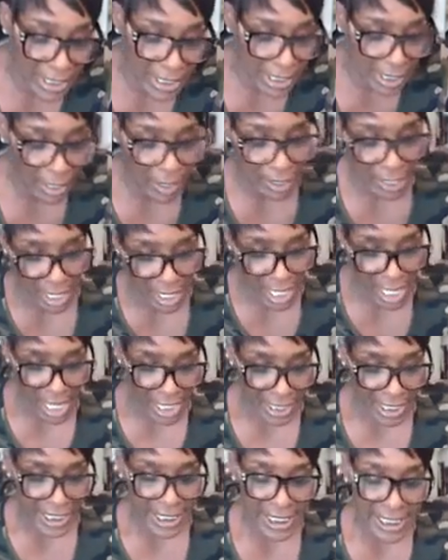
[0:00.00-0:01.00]
here.
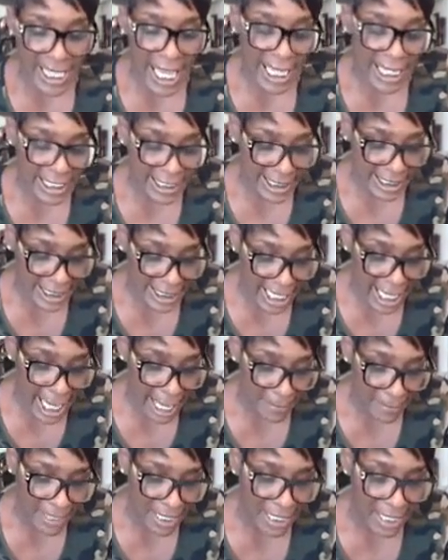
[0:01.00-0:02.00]
The second
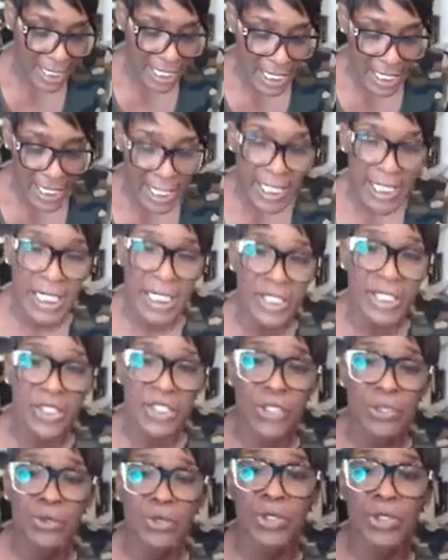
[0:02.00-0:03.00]
step is
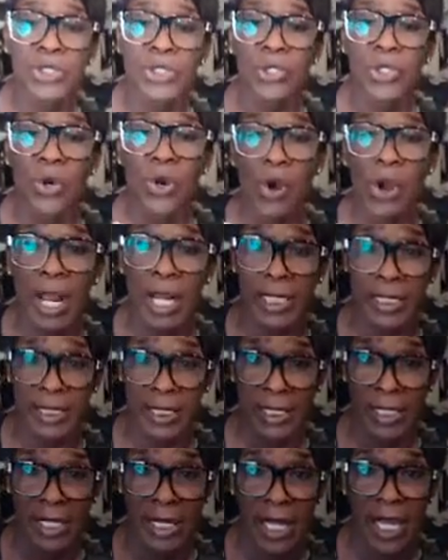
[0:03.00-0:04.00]
to sort.
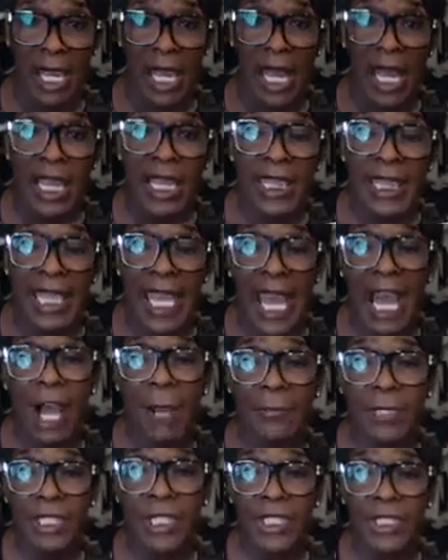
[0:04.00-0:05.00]
Now
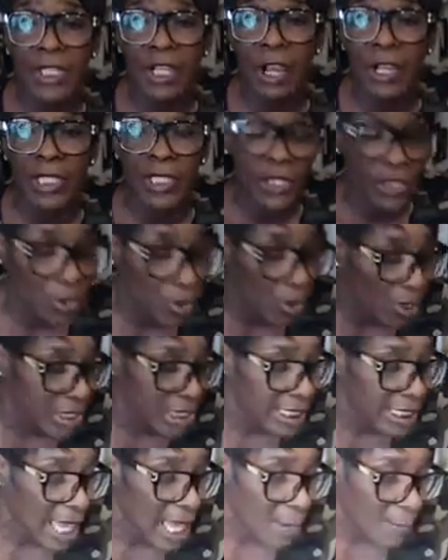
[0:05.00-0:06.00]
I'm going to start
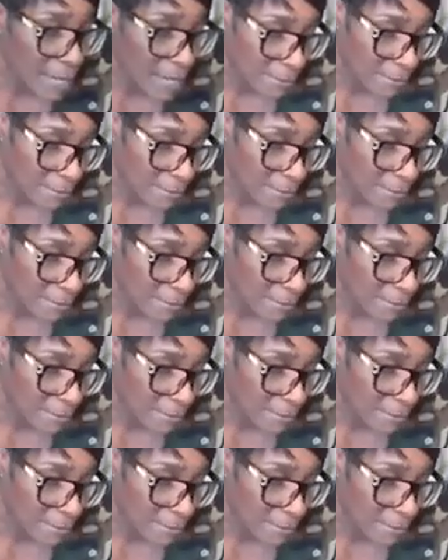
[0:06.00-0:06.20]
sorting out my